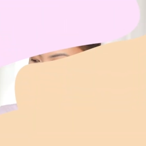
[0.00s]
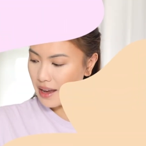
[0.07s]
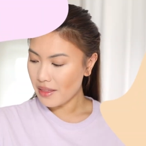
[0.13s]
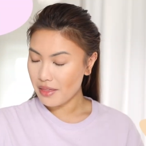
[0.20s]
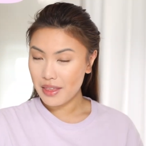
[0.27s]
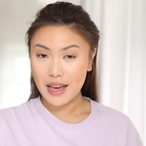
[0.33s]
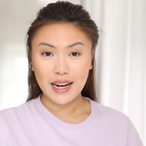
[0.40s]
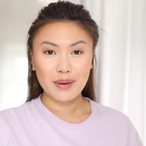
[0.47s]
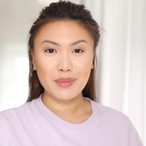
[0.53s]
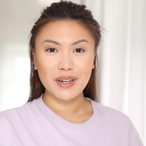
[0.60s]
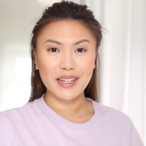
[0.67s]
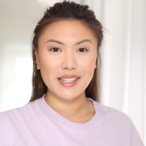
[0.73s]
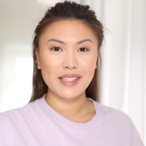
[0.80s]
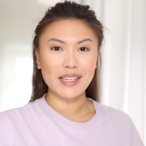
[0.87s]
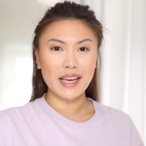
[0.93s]
And then I'm
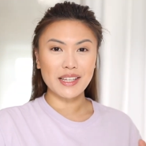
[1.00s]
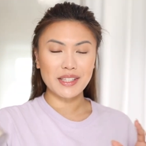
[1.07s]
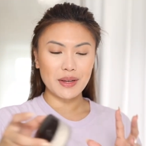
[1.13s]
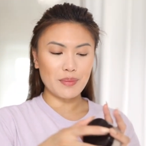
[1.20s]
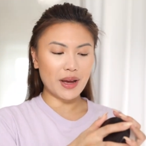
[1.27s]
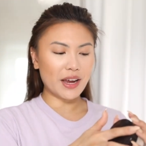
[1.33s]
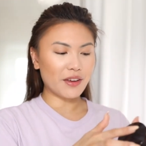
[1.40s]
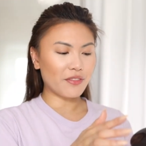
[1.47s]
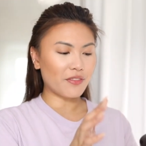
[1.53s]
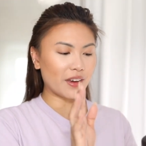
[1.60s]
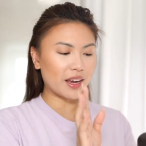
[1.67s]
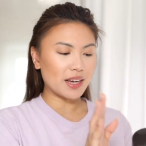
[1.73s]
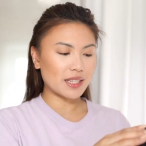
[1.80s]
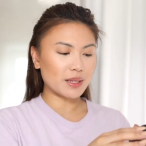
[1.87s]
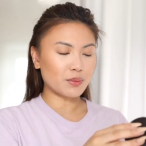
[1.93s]
going to set my
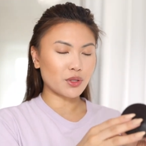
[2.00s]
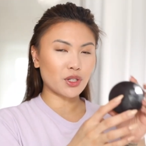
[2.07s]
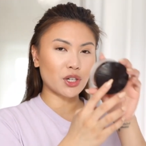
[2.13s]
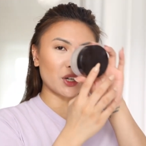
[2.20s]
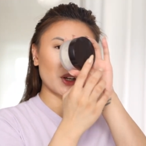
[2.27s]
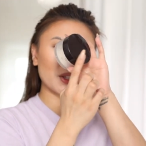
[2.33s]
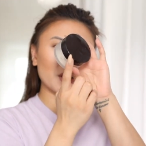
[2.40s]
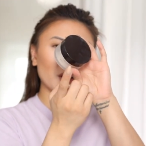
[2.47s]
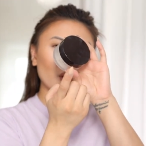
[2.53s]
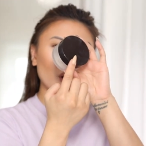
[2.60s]
face. I'm just going to use the